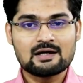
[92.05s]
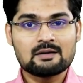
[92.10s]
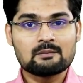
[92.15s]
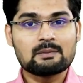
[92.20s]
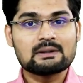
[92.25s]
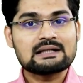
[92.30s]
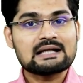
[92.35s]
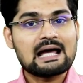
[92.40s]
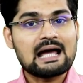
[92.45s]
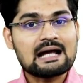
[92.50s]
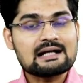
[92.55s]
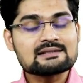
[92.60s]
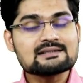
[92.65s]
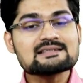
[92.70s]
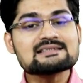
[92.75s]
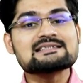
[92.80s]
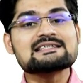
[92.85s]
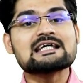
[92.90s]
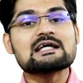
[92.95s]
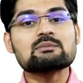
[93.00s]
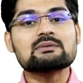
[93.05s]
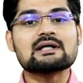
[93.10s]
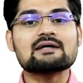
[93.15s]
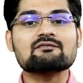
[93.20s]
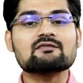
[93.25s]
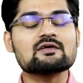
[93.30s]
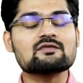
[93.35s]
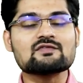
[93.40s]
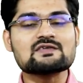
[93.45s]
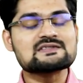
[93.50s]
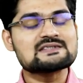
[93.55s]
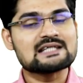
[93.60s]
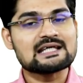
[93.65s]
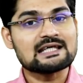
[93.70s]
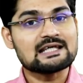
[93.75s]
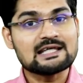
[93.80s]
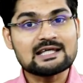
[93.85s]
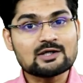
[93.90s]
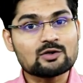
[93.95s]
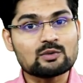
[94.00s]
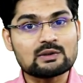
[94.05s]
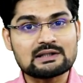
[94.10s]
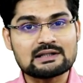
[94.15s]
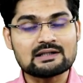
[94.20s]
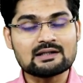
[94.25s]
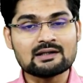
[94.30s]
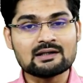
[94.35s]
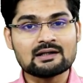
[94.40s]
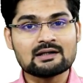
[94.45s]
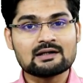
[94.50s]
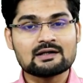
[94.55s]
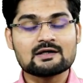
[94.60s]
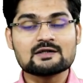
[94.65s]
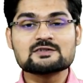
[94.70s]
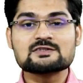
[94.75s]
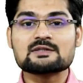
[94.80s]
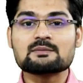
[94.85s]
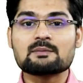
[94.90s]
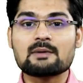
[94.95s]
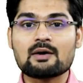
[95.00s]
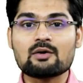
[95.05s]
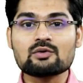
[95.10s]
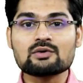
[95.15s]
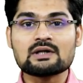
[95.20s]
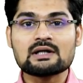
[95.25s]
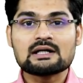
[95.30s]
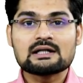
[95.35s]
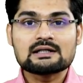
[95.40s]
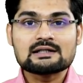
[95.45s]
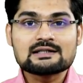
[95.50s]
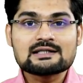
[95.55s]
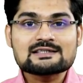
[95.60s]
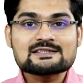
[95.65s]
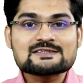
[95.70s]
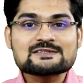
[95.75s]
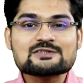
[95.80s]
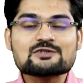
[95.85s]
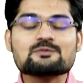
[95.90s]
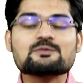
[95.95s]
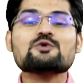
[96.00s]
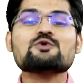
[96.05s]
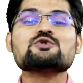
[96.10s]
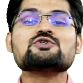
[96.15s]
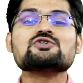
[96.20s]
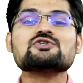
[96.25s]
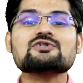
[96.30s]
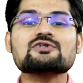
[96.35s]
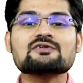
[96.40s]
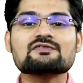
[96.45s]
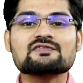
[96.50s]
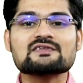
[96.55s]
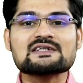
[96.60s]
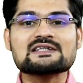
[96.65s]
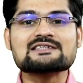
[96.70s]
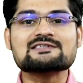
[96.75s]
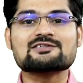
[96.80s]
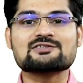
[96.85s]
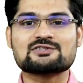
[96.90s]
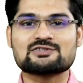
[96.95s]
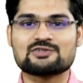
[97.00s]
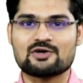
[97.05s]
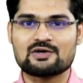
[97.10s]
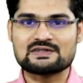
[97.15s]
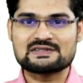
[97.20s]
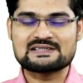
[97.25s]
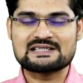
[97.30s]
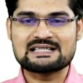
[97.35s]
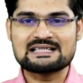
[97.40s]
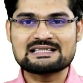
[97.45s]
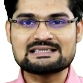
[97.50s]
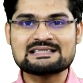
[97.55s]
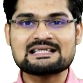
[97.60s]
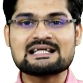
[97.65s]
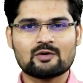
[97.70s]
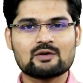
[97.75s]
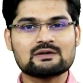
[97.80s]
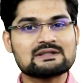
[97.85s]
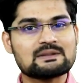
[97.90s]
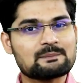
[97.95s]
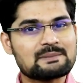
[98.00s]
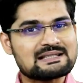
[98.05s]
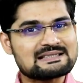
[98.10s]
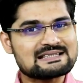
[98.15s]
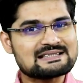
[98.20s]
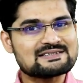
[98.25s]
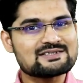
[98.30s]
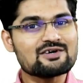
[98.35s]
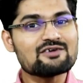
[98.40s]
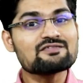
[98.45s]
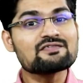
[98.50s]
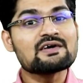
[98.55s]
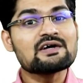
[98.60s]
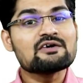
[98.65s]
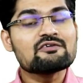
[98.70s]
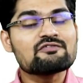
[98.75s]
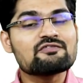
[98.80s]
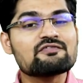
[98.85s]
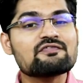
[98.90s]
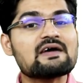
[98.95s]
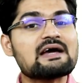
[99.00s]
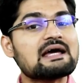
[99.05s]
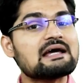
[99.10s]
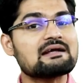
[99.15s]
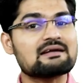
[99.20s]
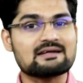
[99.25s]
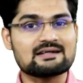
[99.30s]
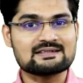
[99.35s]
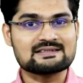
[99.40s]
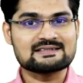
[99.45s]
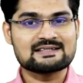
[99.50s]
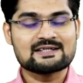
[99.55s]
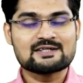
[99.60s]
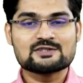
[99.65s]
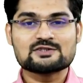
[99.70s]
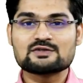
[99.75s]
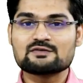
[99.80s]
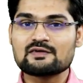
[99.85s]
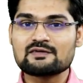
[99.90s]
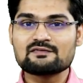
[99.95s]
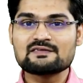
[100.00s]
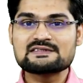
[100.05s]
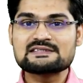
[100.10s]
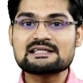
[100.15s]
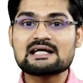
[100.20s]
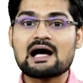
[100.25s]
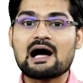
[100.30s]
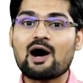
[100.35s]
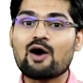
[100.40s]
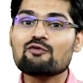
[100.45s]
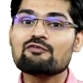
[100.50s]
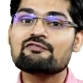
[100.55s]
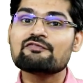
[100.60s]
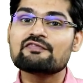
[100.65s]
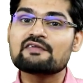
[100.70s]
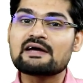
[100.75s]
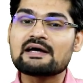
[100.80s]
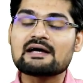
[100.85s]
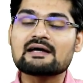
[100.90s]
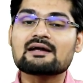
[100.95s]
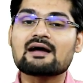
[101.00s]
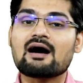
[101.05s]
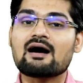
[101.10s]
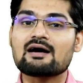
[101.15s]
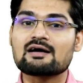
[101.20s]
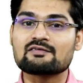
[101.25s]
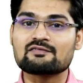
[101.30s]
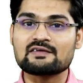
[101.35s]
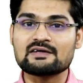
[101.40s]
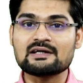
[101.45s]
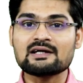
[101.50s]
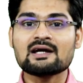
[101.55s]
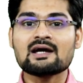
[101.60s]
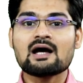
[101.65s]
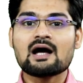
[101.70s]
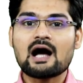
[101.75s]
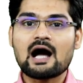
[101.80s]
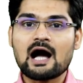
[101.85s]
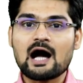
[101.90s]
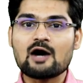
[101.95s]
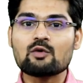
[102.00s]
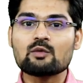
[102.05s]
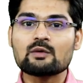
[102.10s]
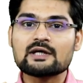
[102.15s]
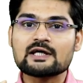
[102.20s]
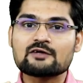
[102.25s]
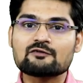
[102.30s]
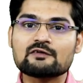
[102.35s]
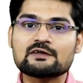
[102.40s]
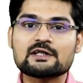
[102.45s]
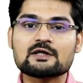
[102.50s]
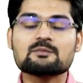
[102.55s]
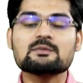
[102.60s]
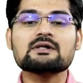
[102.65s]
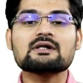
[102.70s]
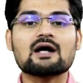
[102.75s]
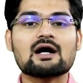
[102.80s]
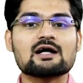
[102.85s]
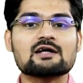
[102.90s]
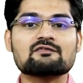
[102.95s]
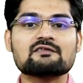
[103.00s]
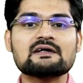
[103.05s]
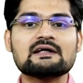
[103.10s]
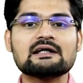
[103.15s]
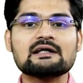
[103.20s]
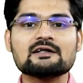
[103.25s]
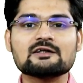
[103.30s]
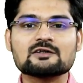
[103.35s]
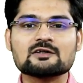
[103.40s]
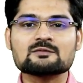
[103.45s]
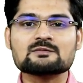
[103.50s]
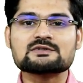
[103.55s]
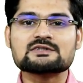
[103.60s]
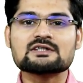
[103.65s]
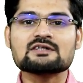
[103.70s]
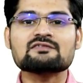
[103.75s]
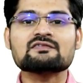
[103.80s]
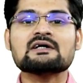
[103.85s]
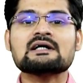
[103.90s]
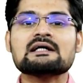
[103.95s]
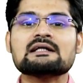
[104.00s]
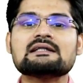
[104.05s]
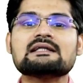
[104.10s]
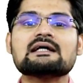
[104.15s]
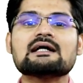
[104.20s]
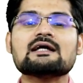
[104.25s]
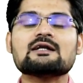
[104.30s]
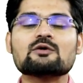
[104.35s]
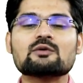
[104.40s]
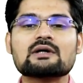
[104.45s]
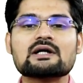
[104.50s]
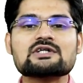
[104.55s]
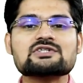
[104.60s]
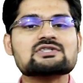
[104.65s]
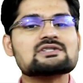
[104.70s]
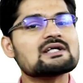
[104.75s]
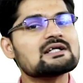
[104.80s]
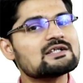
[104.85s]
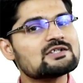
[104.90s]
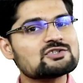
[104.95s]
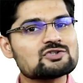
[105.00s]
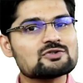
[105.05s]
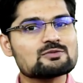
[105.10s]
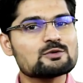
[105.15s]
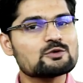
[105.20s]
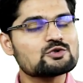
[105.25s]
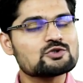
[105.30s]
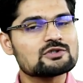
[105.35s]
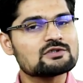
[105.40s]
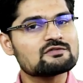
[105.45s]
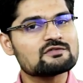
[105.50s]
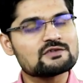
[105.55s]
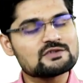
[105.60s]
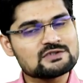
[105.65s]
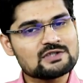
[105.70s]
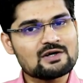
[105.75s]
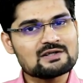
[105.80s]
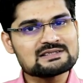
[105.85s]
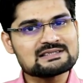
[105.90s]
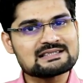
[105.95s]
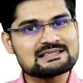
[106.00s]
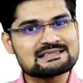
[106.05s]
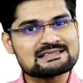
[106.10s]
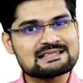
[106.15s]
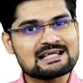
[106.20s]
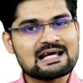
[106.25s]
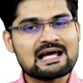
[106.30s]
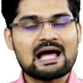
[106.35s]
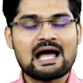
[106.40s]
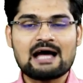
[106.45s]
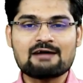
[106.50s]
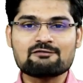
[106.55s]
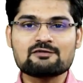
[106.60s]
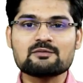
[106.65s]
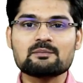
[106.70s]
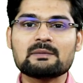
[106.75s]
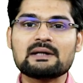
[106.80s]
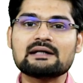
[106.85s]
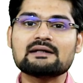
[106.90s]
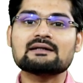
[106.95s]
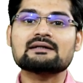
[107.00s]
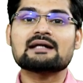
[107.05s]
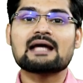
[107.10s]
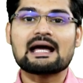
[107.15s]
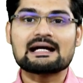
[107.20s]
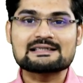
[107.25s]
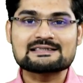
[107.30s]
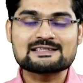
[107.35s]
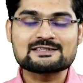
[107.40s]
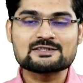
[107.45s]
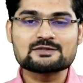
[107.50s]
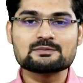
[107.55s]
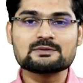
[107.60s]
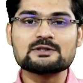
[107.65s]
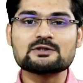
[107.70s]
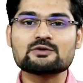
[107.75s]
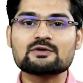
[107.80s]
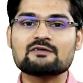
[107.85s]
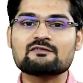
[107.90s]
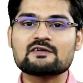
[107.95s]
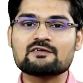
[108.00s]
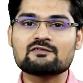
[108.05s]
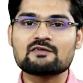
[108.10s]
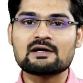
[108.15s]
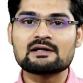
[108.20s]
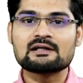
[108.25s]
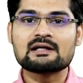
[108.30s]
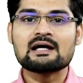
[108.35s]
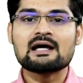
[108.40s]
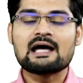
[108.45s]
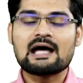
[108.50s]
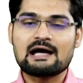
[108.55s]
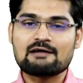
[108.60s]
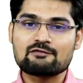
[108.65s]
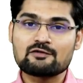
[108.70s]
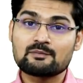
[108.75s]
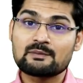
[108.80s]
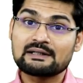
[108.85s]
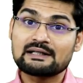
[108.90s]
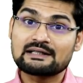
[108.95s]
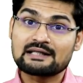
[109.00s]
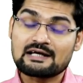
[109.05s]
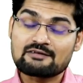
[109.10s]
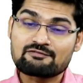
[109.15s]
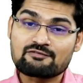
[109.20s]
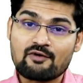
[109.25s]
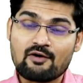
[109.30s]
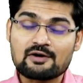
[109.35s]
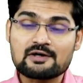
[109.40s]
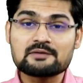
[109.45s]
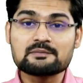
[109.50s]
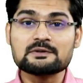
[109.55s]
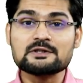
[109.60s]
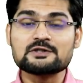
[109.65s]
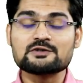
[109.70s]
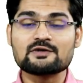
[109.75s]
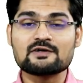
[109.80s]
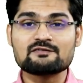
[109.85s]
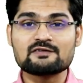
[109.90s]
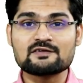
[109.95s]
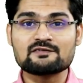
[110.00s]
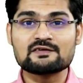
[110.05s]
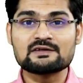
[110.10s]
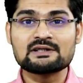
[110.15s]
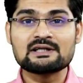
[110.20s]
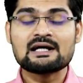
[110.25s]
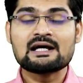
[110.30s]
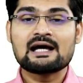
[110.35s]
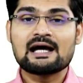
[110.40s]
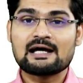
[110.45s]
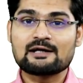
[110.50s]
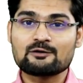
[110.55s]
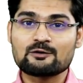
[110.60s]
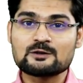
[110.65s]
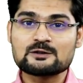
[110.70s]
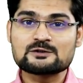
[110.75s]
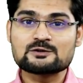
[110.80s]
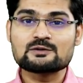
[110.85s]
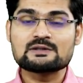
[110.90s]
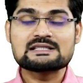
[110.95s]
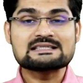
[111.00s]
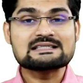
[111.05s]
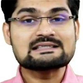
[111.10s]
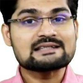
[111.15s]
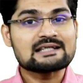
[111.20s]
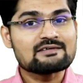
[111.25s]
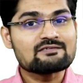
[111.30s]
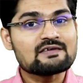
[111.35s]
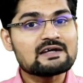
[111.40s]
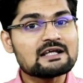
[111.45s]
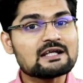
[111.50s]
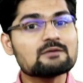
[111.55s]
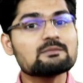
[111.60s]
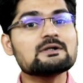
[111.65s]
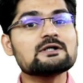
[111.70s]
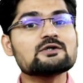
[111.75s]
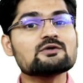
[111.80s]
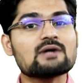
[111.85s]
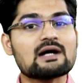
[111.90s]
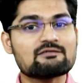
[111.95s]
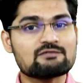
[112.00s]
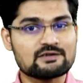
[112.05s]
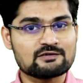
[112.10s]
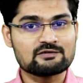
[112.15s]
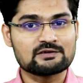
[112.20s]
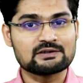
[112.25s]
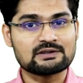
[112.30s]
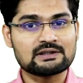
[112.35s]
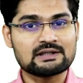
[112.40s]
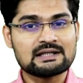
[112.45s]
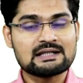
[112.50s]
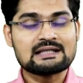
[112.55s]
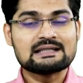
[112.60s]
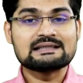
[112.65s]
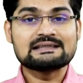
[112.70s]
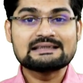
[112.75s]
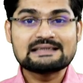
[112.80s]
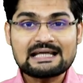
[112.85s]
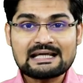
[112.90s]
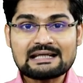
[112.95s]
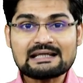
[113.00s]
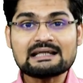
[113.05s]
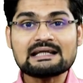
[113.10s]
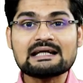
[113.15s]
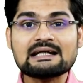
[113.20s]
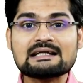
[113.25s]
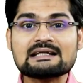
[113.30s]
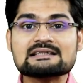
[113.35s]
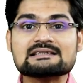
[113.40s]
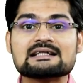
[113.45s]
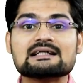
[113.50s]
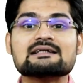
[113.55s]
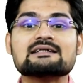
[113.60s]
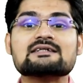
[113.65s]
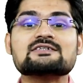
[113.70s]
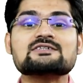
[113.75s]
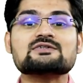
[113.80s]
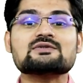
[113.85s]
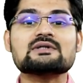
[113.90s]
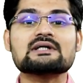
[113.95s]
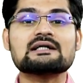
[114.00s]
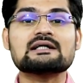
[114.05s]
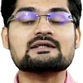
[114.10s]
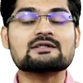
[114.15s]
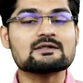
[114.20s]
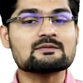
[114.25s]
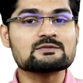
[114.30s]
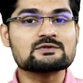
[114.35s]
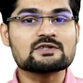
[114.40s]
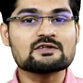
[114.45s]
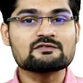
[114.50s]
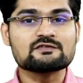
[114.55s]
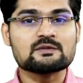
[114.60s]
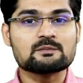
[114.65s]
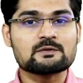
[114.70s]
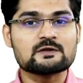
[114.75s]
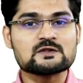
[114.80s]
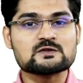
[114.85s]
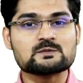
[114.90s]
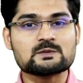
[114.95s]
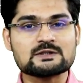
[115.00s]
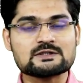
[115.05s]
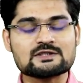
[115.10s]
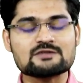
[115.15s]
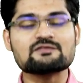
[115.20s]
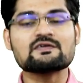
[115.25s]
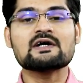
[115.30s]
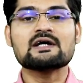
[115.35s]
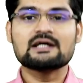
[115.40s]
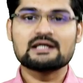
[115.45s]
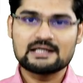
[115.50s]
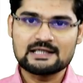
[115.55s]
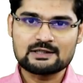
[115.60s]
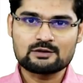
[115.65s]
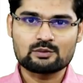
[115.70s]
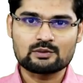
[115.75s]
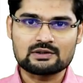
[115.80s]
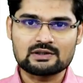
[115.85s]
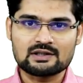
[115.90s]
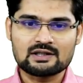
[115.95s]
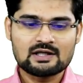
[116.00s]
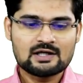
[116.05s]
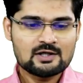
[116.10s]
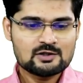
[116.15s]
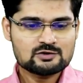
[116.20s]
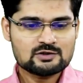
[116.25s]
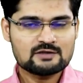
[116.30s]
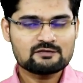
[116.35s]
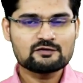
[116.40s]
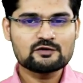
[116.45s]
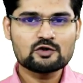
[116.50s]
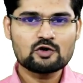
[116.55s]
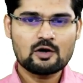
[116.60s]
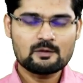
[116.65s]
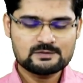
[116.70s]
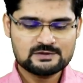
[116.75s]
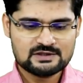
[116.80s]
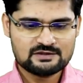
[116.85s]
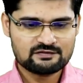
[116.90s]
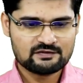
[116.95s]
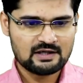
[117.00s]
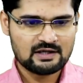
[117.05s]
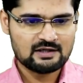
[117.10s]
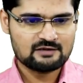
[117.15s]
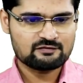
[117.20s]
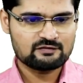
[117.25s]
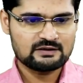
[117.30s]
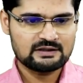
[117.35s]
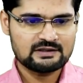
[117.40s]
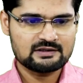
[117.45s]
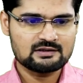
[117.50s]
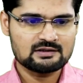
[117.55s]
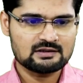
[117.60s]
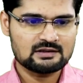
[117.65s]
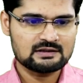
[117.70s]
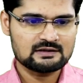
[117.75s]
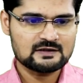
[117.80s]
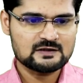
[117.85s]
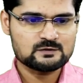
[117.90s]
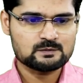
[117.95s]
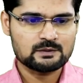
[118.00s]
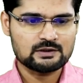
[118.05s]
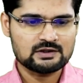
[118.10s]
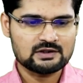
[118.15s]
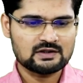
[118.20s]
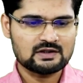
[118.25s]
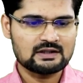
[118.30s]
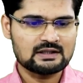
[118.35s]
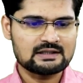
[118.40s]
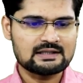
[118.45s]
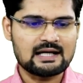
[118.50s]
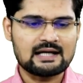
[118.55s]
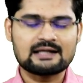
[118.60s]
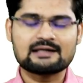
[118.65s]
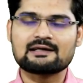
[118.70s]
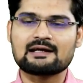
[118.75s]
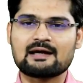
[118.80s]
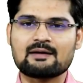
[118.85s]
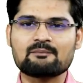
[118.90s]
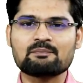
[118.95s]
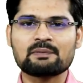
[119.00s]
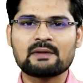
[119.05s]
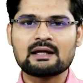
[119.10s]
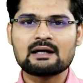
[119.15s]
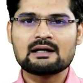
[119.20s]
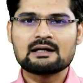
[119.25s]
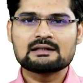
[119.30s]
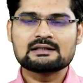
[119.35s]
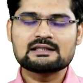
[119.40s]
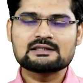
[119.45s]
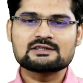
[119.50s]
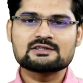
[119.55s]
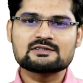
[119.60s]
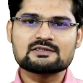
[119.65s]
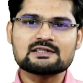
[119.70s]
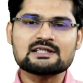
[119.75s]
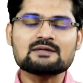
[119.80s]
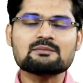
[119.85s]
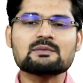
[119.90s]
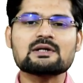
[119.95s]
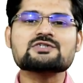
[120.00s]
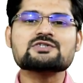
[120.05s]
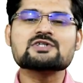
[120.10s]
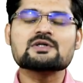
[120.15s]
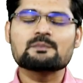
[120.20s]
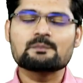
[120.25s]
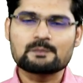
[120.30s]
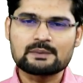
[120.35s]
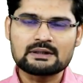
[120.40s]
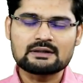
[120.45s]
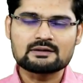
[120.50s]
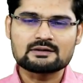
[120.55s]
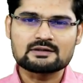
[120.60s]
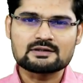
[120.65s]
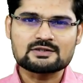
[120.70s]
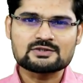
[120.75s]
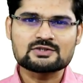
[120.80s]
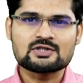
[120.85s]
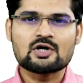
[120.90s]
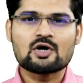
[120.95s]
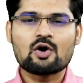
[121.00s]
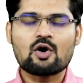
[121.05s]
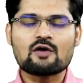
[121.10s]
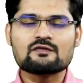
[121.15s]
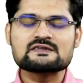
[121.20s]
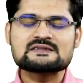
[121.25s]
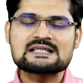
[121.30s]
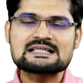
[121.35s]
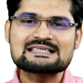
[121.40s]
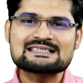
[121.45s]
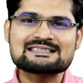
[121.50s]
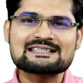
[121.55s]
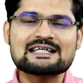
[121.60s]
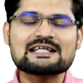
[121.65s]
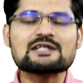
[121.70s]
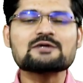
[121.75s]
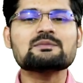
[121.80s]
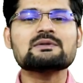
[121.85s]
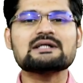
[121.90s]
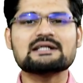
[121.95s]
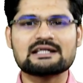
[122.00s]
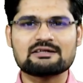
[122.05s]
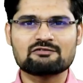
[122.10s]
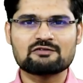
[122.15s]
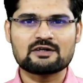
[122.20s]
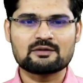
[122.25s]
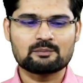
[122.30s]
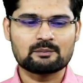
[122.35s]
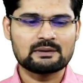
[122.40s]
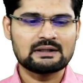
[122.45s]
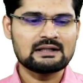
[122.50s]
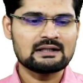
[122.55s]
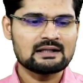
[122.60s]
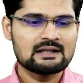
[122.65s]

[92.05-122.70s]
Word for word: But at the same time, when we say equity, it's about distribution of these resources on the basis of fairness. So when we say how fair are we, how equitable are we in terms of the allocation and distribution of resources? Have we made it accessible to everyone? Have we made it affordable to everyone? And also, is it available to everyone? Then it is understood in terms of the principles of equity. So if you observe carefully here in this particular diagram, the three major pillars of sustainable sustainable development